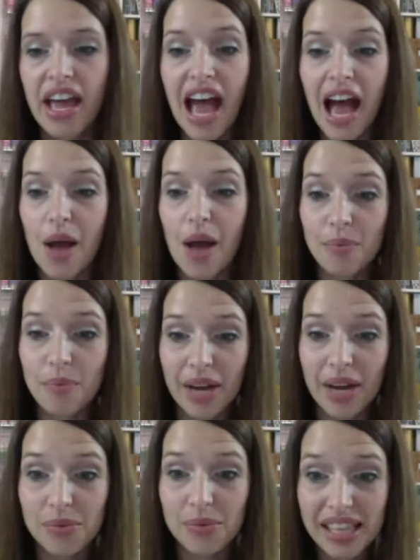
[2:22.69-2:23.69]
But I
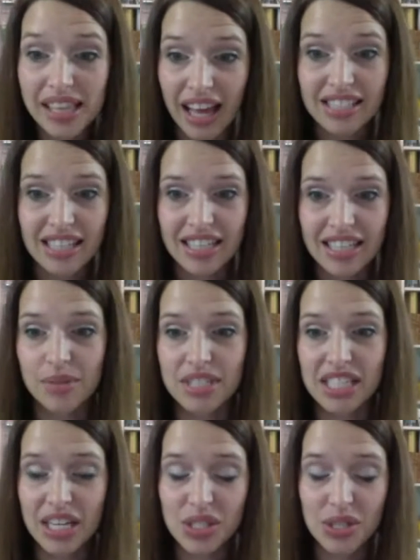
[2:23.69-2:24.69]
realized as I was
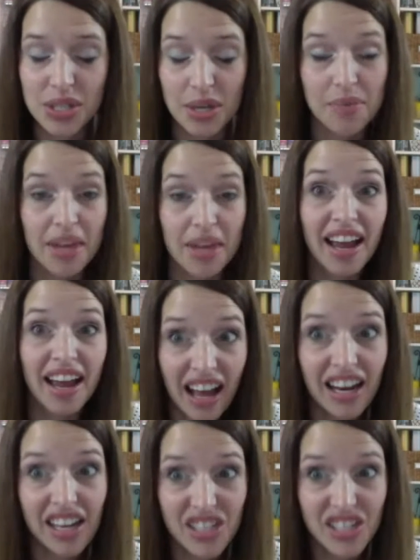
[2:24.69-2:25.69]
answering them that I had
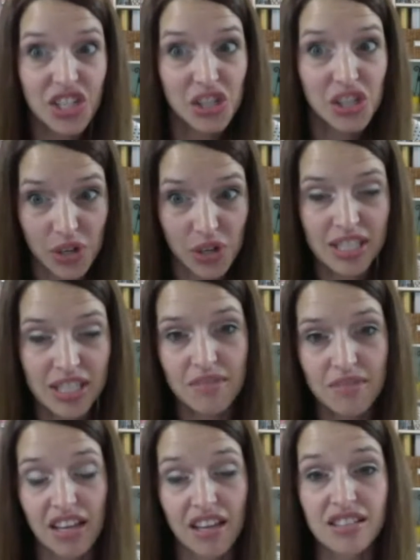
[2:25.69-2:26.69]
actually learned some
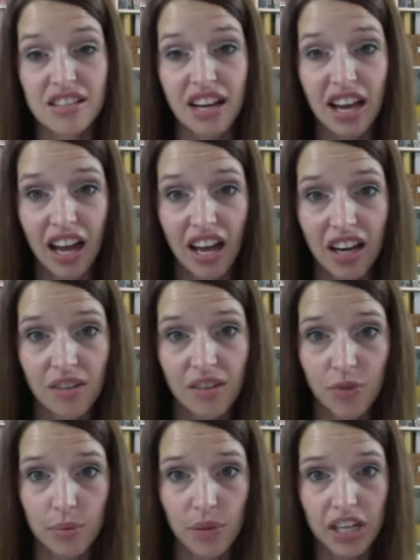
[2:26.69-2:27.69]
things, and I had
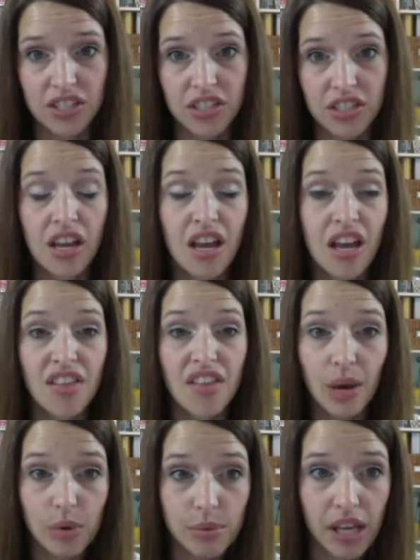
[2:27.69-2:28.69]
information that
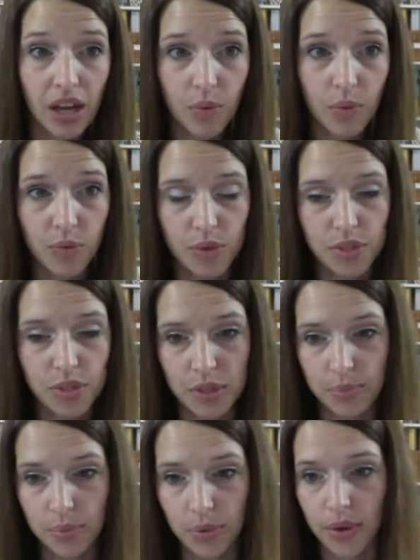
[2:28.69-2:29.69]
would be helpful to
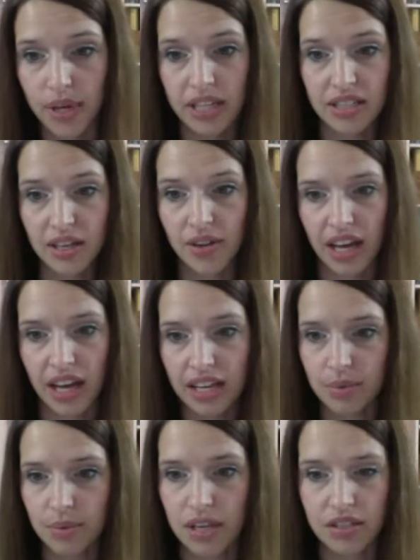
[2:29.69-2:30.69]
people. And so that's
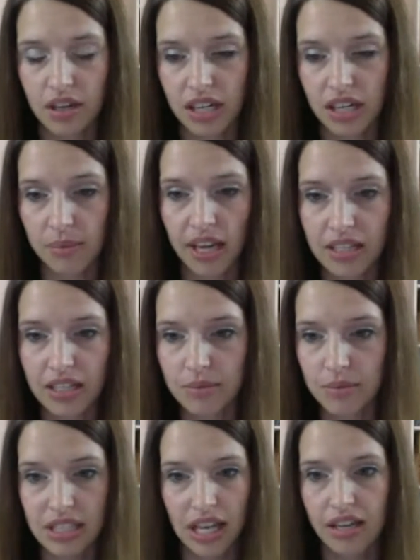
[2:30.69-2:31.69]
when Donnie, my
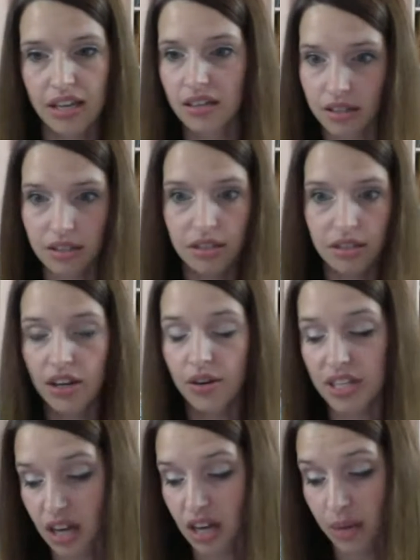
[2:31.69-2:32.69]
husband, said, you know,
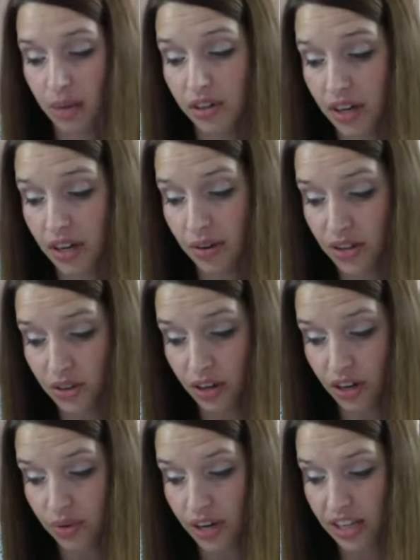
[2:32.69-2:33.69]
it's time. You
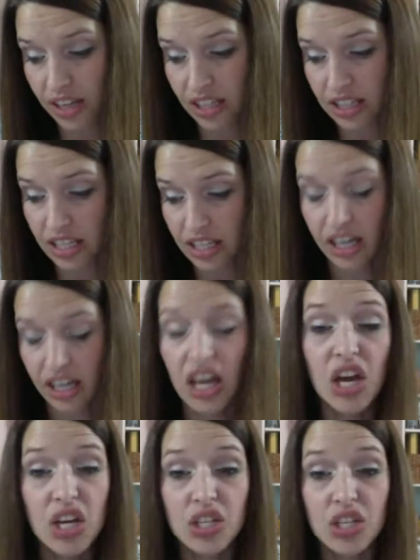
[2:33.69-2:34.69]
gotta write this thing.
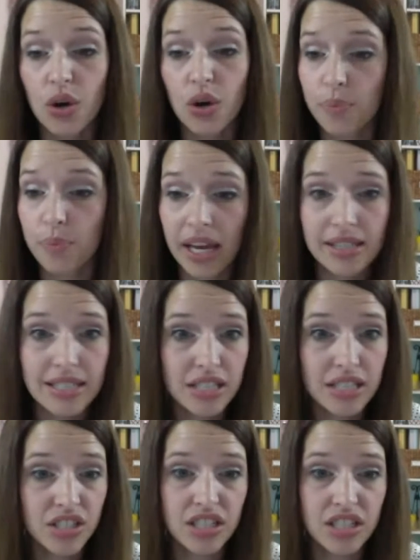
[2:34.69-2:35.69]
So pay
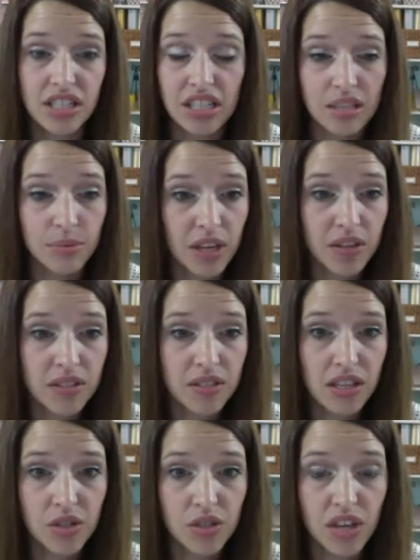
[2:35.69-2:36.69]
attention to the emails
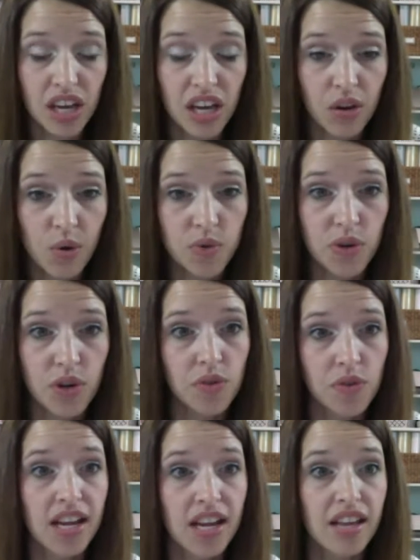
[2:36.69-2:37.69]
that you get over and over
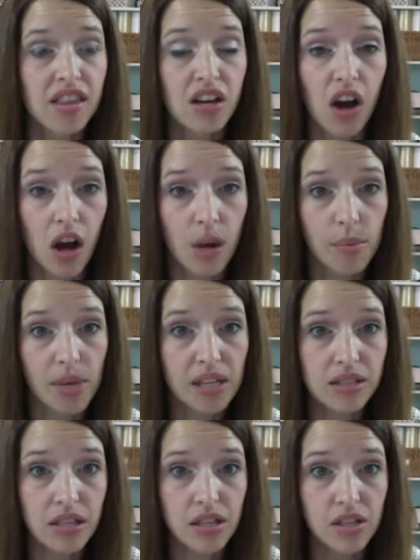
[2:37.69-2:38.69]
again, the comments
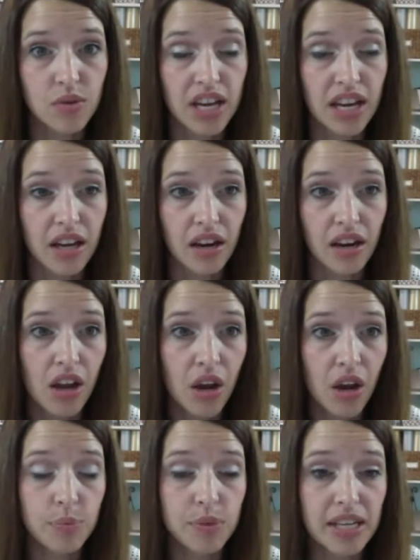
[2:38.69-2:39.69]
that you get
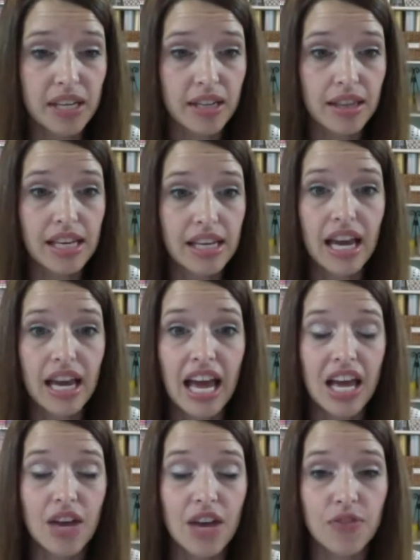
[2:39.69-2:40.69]
repeatedly.
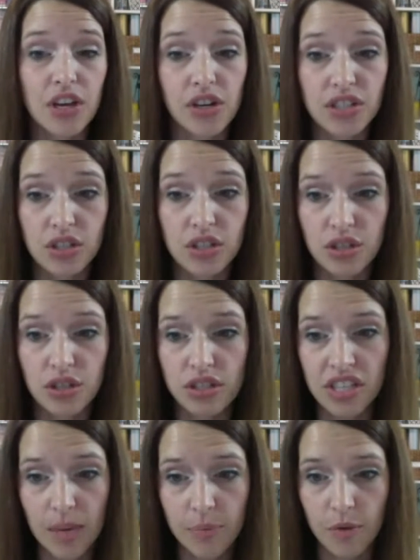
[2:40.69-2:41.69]
If there's a certain
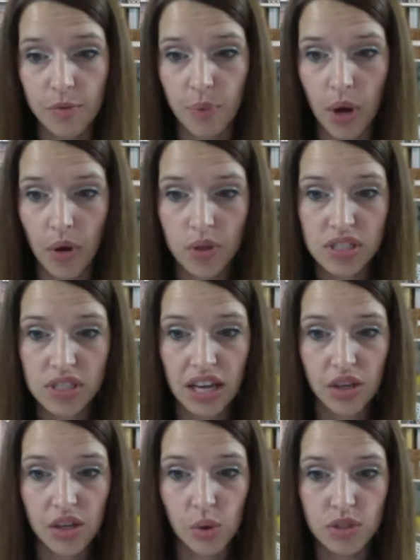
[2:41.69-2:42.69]
type of post that
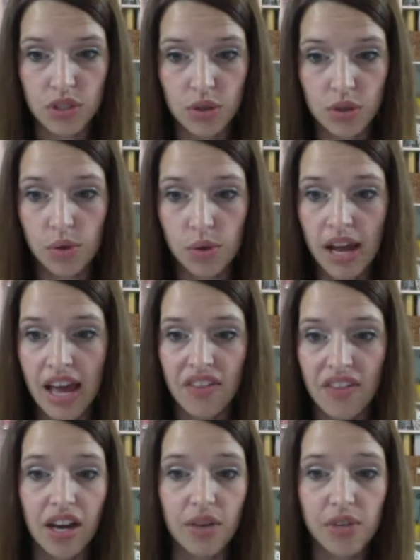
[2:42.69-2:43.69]
you do
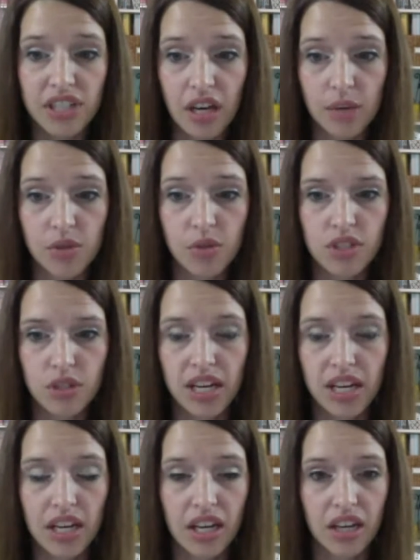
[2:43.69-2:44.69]
that every time you do
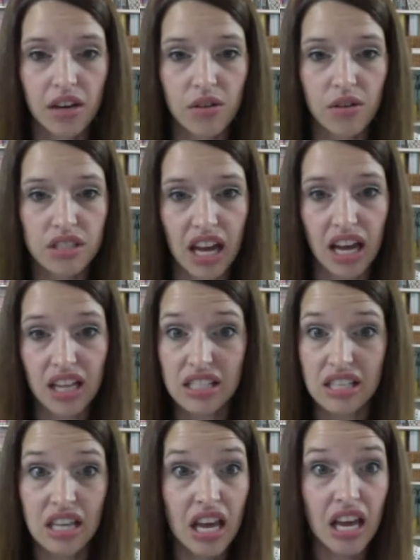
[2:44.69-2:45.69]
it, it goes nuts,
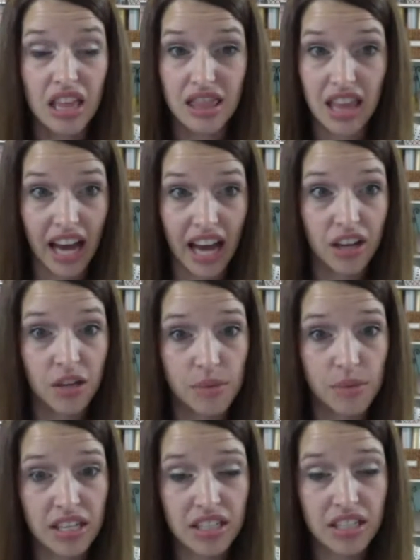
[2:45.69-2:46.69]
that could be
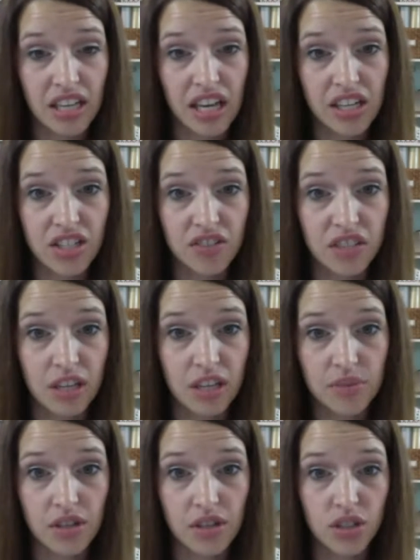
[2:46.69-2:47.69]
an indication of
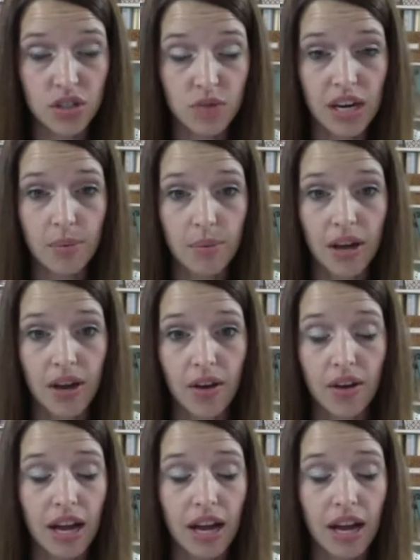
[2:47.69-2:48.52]
something you should write about.